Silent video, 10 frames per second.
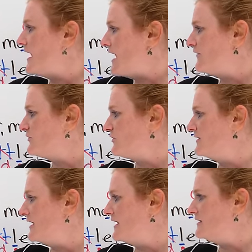After
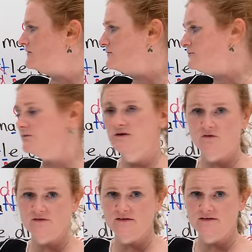an N, we
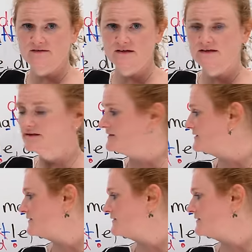don't say the T.